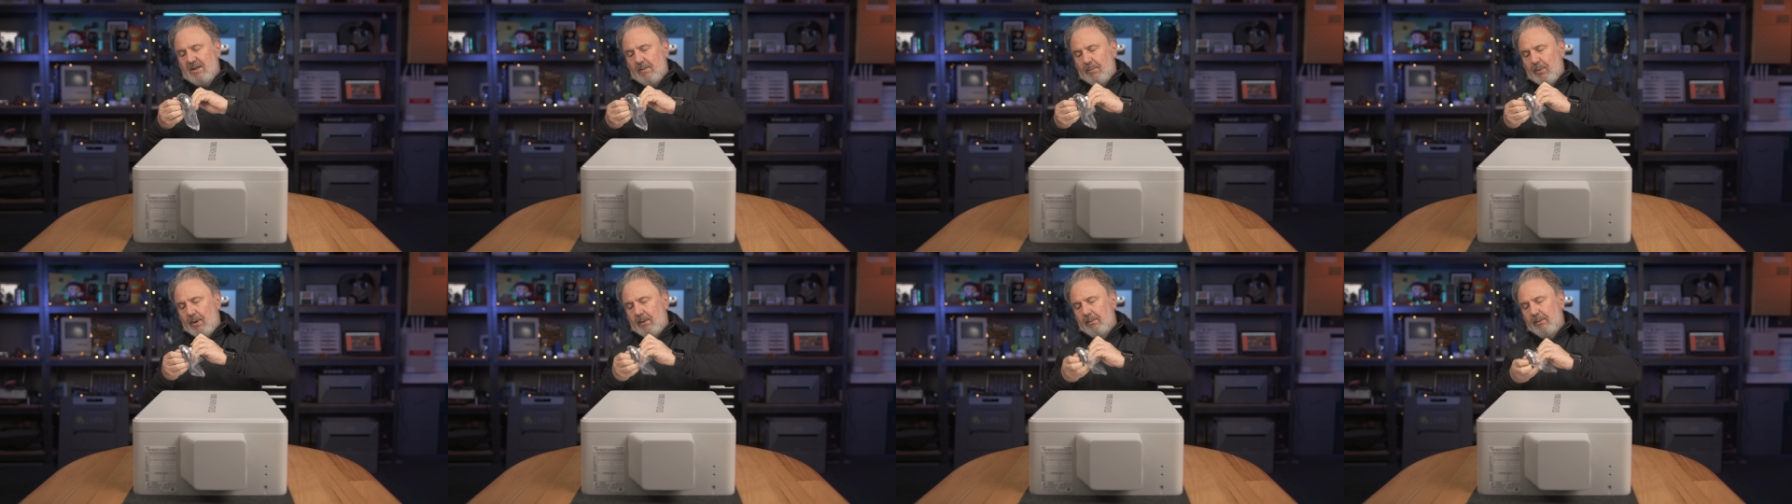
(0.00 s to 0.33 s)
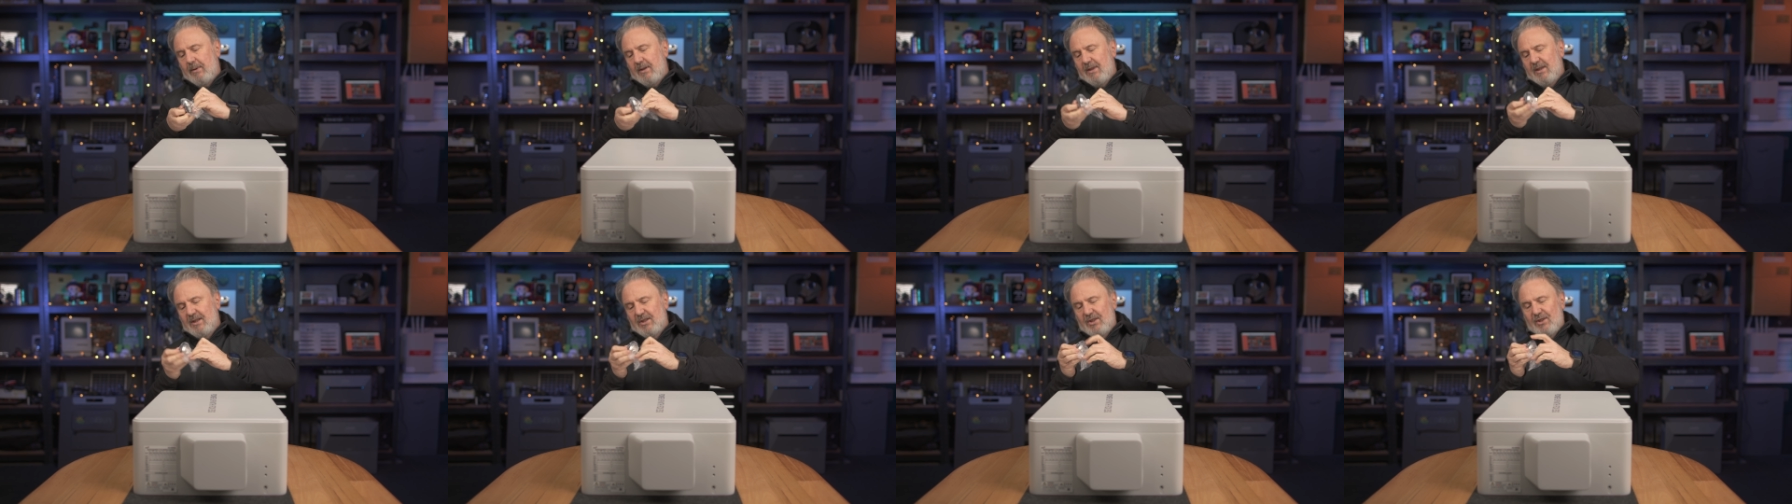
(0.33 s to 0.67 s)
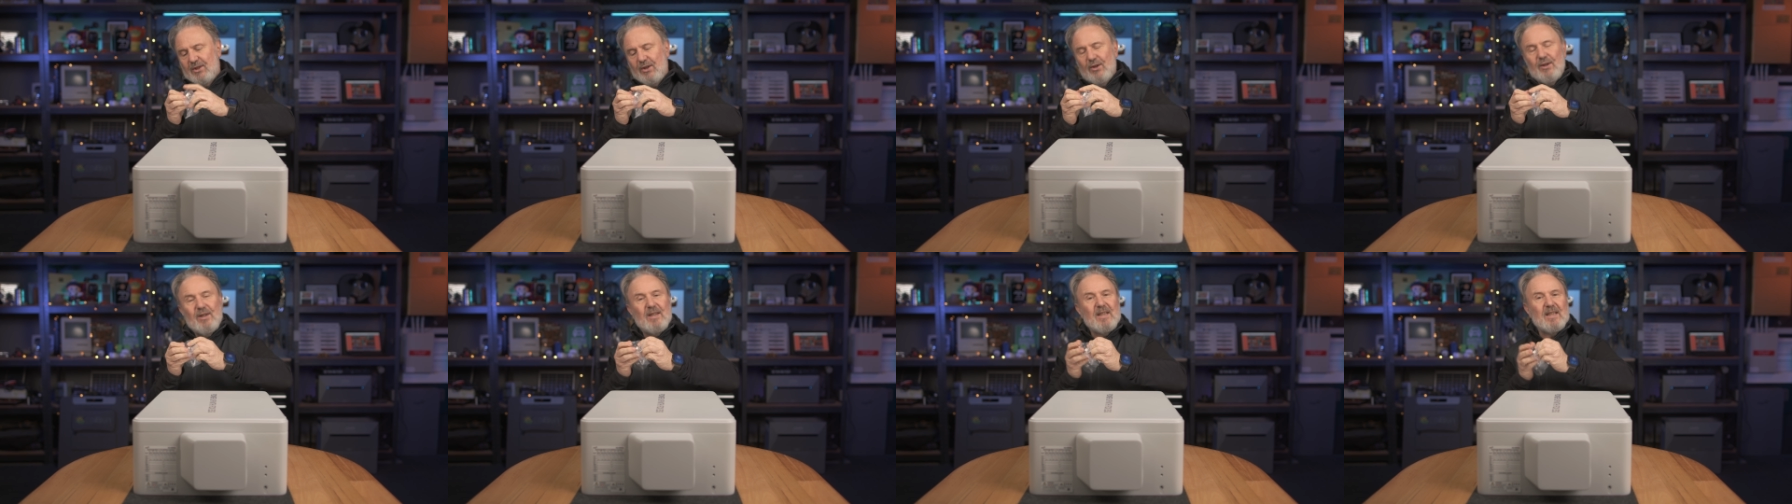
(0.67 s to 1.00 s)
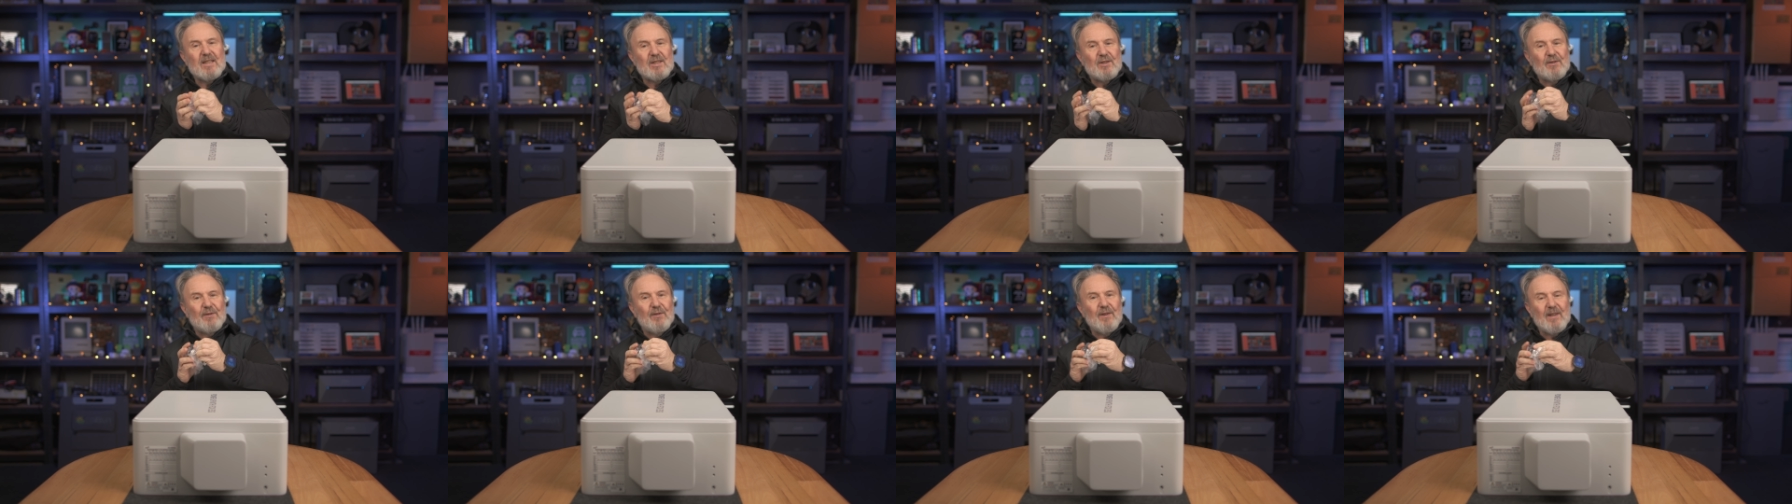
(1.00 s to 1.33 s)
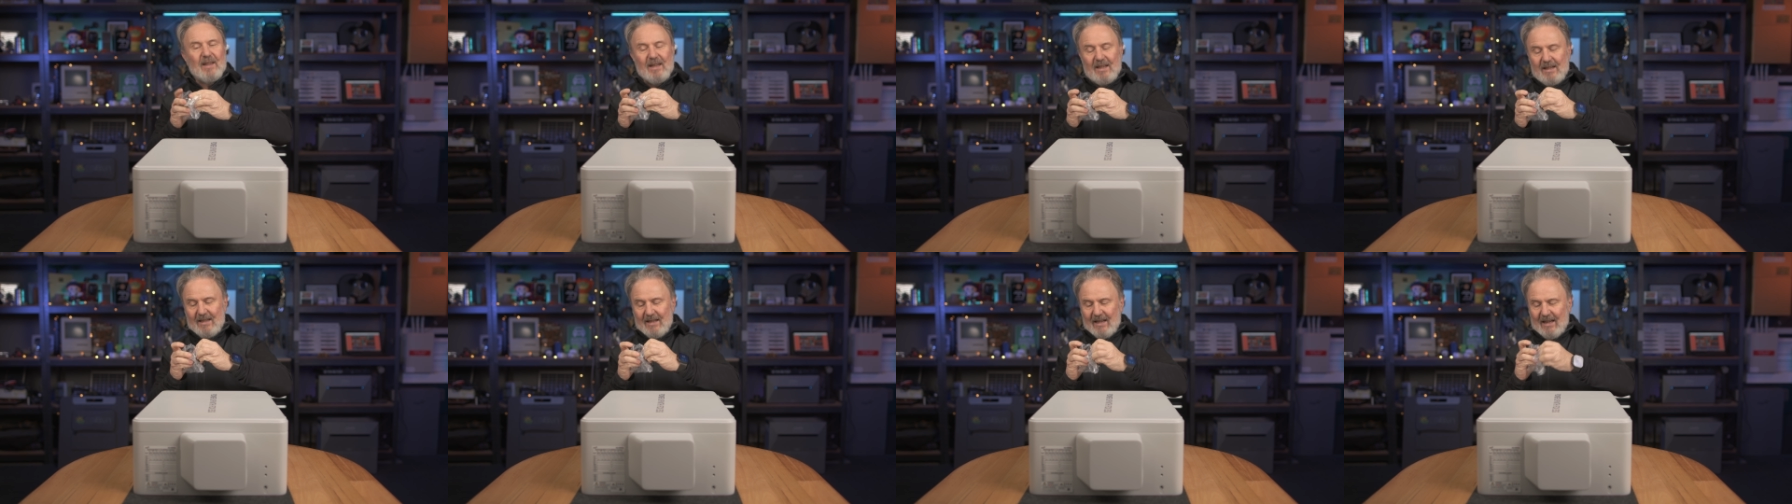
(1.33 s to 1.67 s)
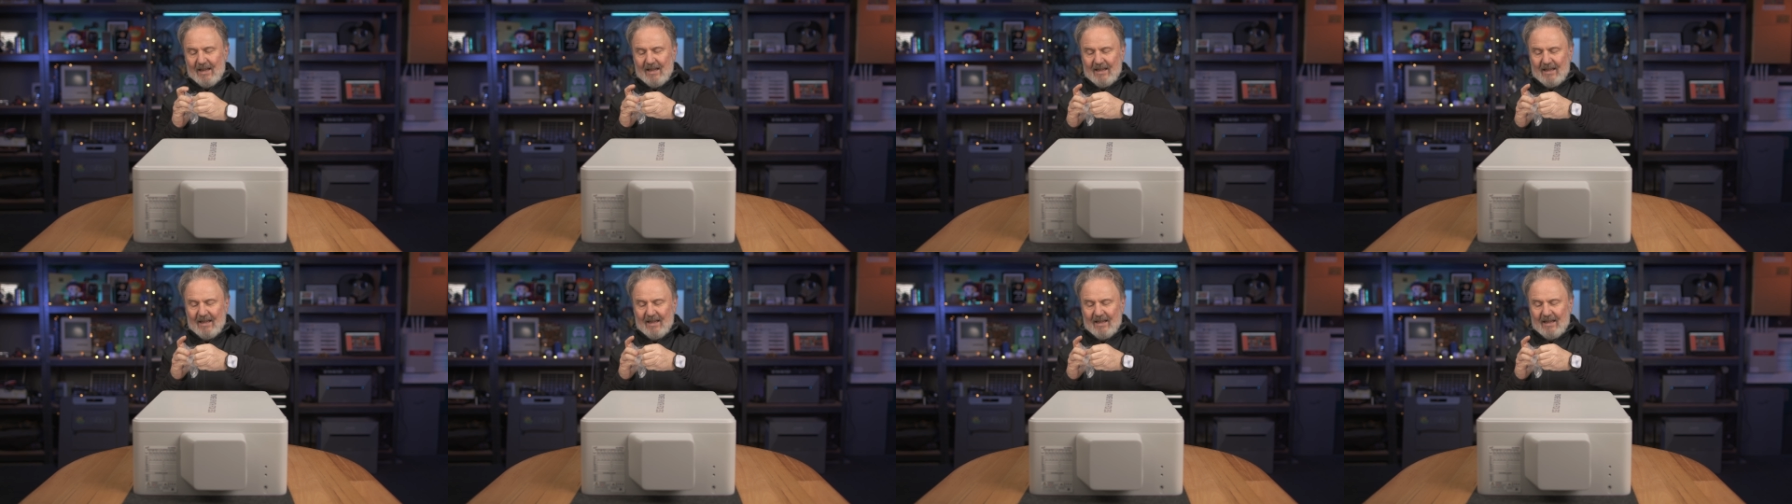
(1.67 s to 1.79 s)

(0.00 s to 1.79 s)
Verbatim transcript: are probably the sturdiest feet